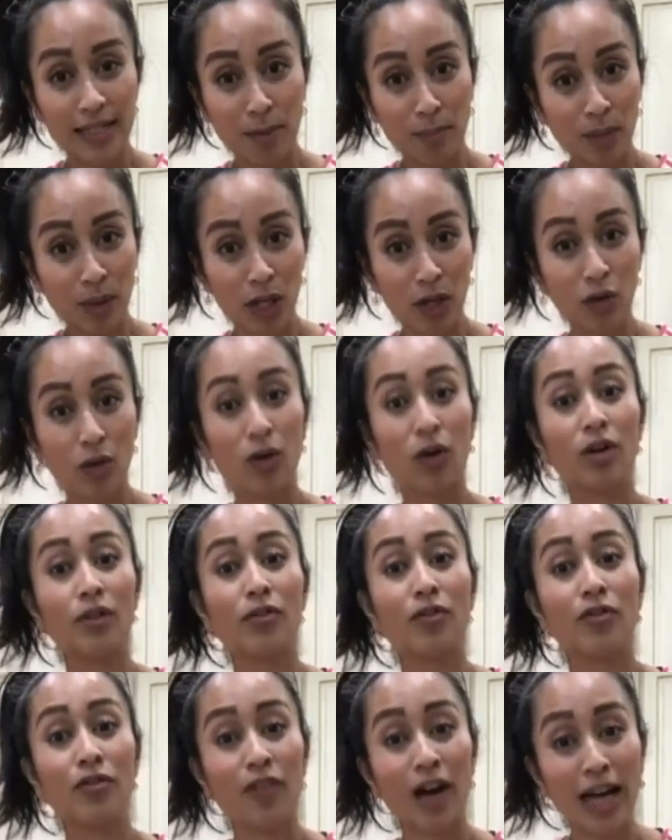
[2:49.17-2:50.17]
something called
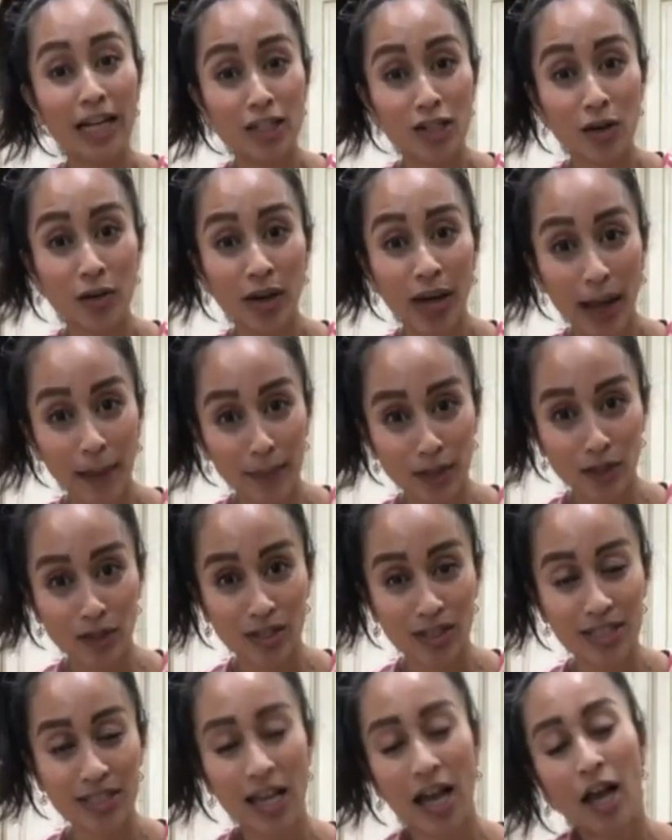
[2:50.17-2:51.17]

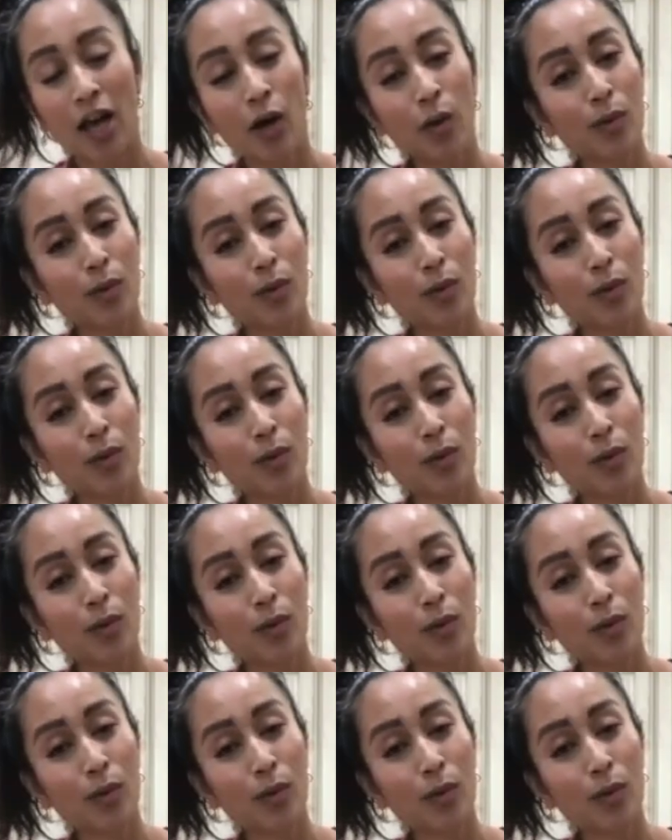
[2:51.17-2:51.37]
phytochemicals,